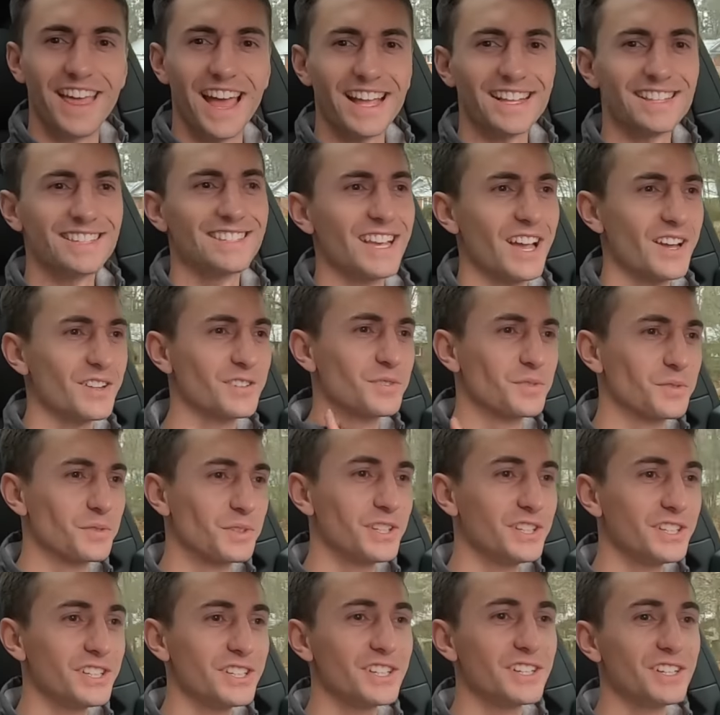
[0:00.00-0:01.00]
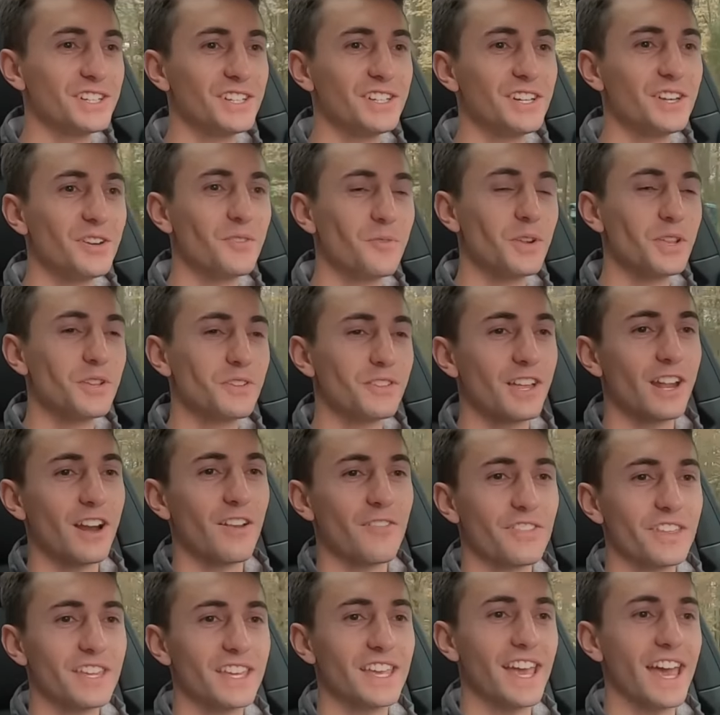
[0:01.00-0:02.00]
That sounds really good when you let
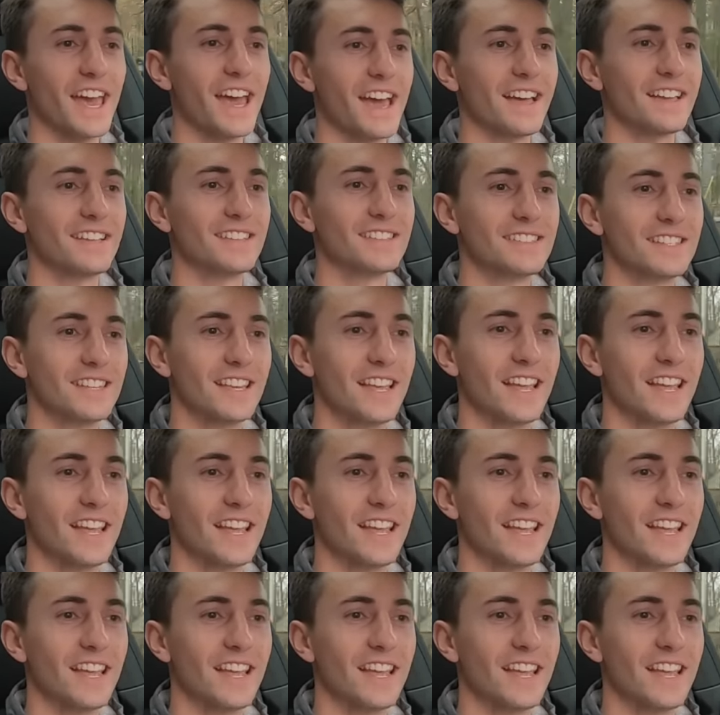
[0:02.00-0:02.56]
off the gas.